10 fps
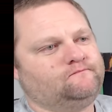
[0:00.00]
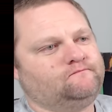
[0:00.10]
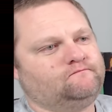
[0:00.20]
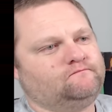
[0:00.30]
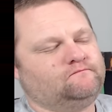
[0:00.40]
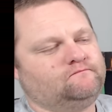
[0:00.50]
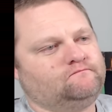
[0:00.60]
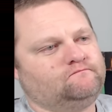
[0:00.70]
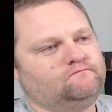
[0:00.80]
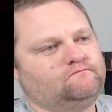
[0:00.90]

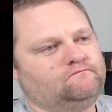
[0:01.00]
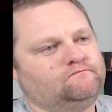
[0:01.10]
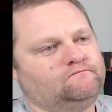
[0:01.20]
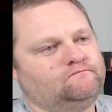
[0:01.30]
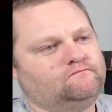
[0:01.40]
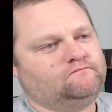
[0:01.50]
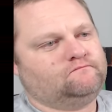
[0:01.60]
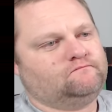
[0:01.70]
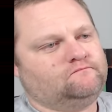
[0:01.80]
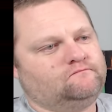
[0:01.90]

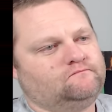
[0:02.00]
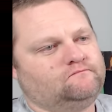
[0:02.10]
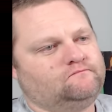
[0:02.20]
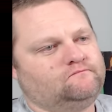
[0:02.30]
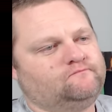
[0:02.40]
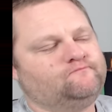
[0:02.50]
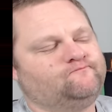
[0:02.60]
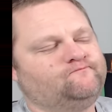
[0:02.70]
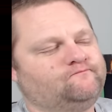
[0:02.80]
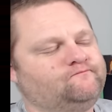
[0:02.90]

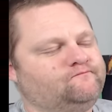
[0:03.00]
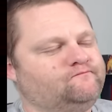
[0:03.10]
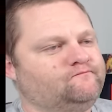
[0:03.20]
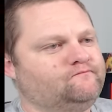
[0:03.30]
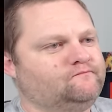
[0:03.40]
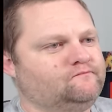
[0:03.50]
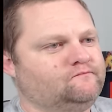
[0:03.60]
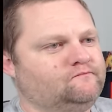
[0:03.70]
No words are spoken by the person on screen.